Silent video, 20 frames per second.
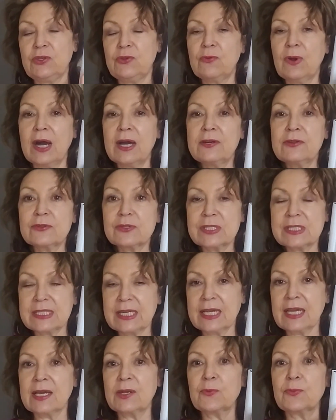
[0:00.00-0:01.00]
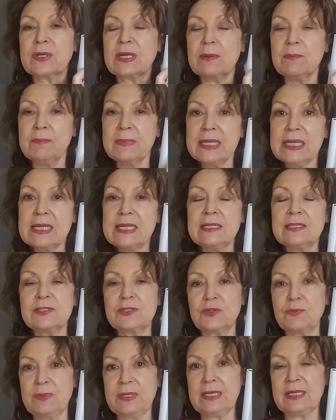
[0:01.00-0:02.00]
you understand what it means
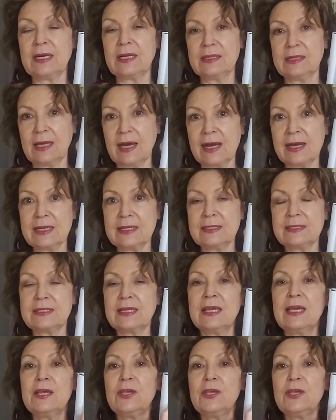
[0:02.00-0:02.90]
to be aligned,